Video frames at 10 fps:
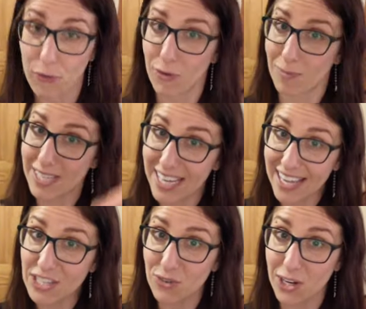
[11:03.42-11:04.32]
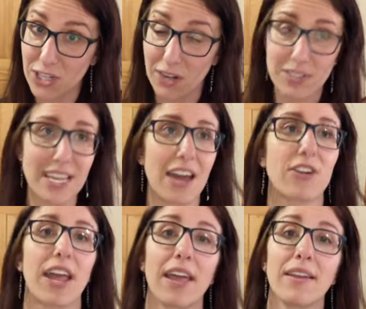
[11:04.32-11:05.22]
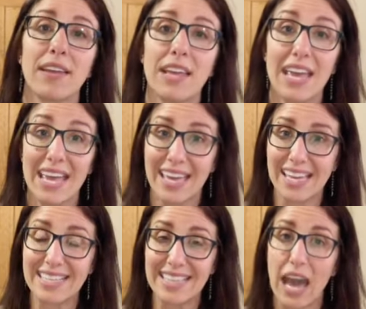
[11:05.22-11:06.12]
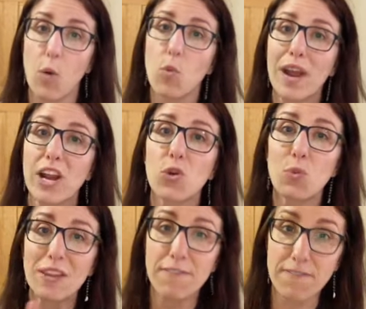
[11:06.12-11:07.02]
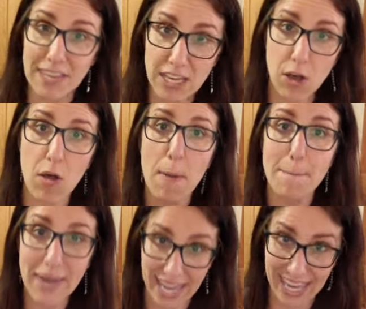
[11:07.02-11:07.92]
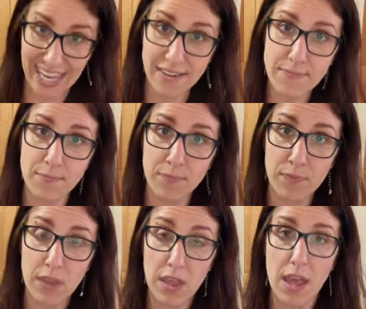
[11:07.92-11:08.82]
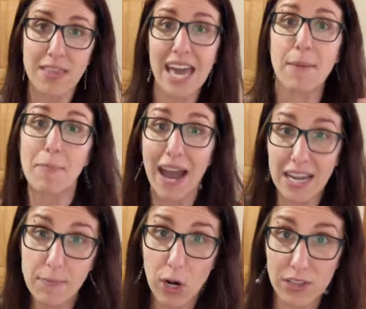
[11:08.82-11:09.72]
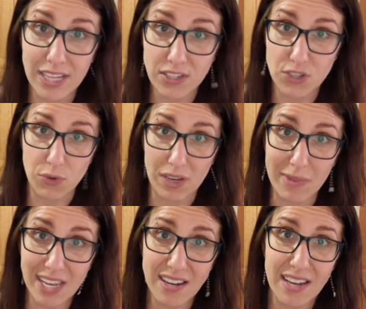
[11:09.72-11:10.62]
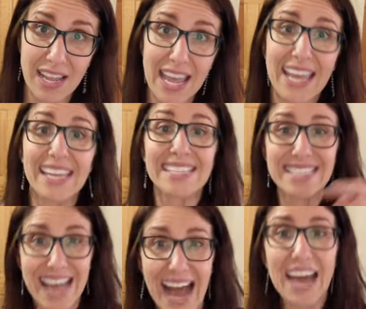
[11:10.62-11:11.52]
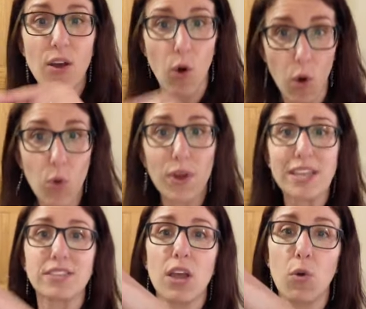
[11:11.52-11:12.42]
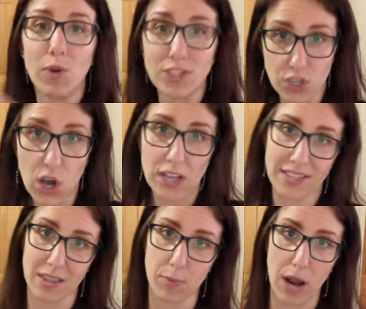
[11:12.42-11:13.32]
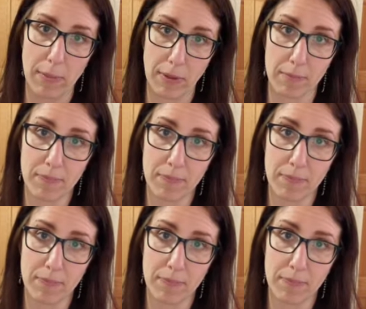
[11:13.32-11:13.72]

from today's Stretch It Out Saturday, it's that where we feel pain, that body part that's screaming, is not always what's causing the problem.